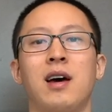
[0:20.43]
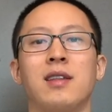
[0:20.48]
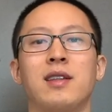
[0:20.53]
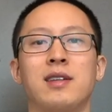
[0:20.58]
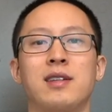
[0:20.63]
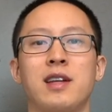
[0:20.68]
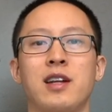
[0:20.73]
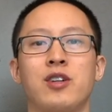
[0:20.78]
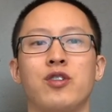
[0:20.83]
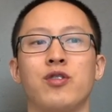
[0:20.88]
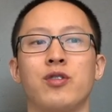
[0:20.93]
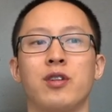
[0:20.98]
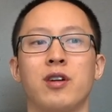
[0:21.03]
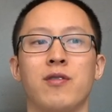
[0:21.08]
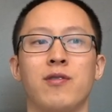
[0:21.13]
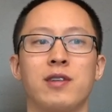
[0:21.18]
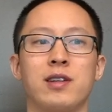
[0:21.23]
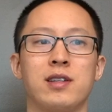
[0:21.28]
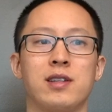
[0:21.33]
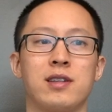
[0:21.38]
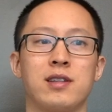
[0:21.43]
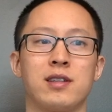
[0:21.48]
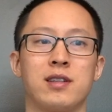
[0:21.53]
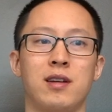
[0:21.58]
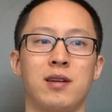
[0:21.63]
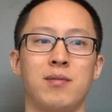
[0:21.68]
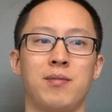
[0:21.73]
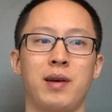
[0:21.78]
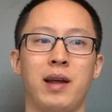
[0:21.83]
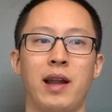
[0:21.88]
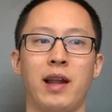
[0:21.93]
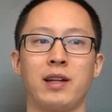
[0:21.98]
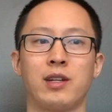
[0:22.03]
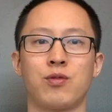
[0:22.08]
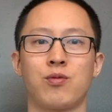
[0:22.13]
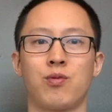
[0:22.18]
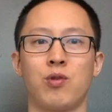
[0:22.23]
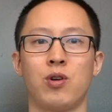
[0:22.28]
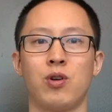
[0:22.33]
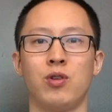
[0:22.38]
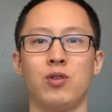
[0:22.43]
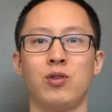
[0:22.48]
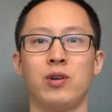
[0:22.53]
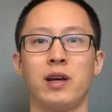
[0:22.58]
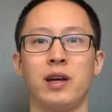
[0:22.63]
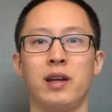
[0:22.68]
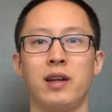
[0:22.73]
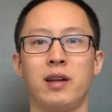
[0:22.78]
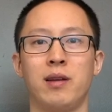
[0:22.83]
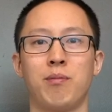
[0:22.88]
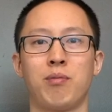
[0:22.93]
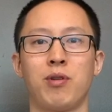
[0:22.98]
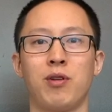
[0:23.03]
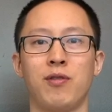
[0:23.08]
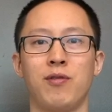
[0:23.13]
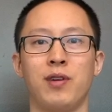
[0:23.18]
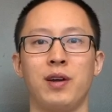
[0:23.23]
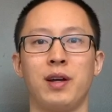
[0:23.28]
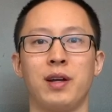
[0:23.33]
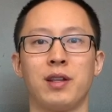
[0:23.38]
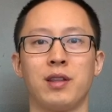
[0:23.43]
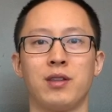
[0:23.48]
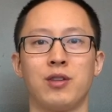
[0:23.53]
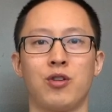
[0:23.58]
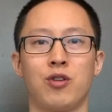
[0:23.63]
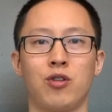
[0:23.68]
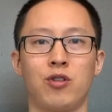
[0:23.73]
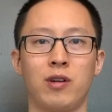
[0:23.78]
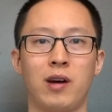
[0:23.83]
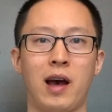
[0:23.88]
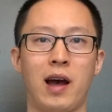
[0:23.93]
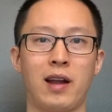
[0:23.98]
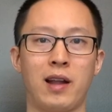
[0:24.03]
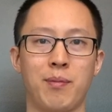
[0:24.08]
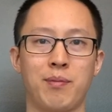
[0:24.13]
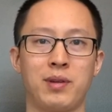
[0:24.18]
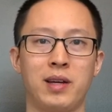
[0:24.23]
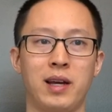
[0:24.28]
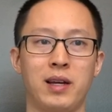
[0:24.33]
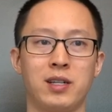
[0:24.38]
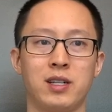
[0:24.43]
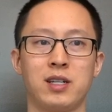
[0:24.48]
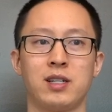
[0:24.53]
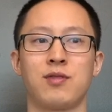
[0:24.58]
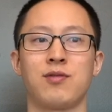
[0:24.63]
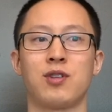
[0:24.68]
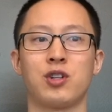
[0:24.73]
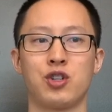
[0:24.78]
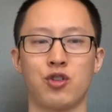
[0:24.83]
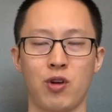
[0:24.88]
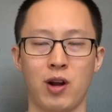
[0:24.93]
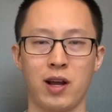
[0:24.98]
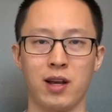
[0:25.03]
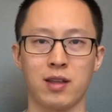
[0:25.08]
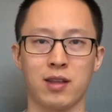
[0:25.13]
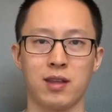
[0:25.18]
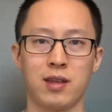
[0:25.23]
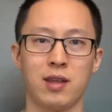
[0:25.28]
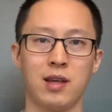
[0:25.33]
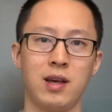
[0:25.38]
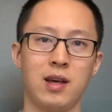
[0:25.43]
the central nervous system and its role in improving neural adaptations for strength,